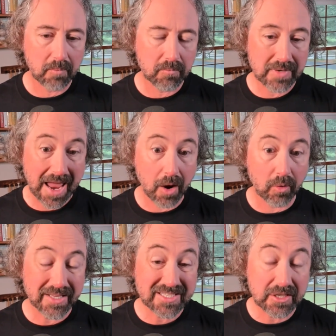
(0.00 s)
Now,
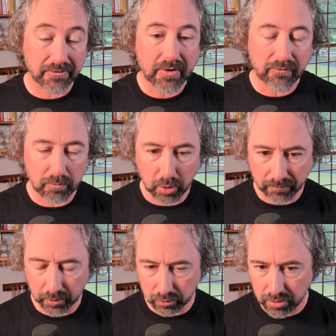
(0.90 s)
it's different for
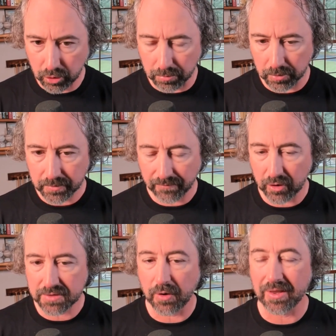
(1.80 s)
Brookfield Renewable. Now,
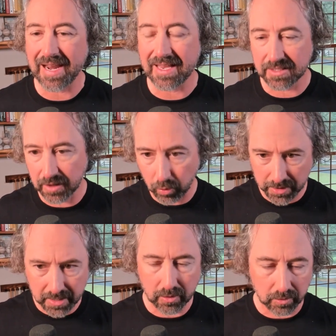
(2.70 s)
first of all, it has a lower
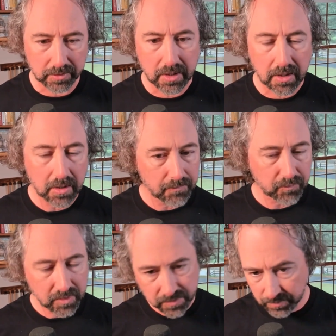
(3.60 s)
yield,
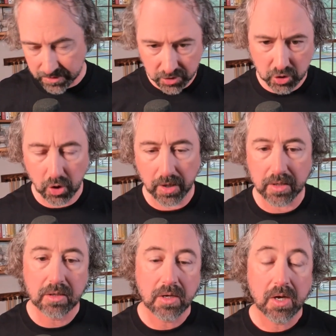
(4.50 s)
which is
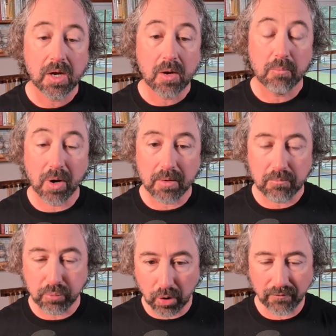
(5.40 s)
good, but
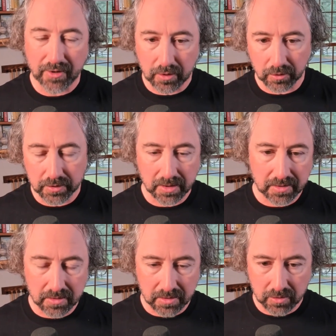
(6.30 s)
Brookfield
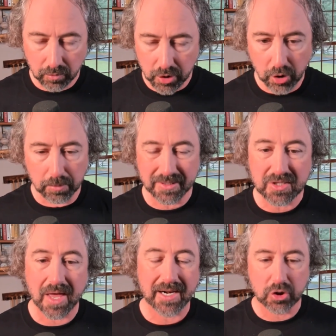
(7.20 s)
it, Renewable is
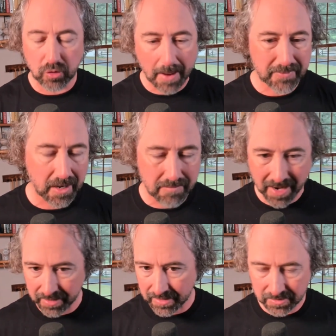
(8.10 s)
not a drop down
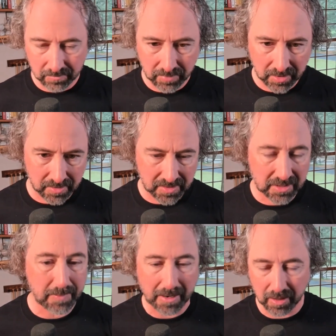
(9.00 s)
mechanism because
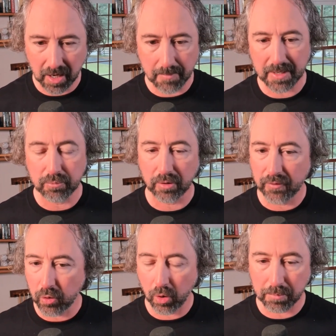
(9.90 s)
its parent company,
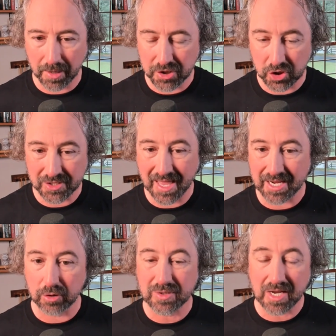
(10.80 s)
Brookfield Corporation, is not
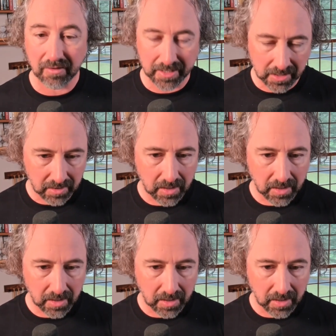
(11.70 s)
a utility.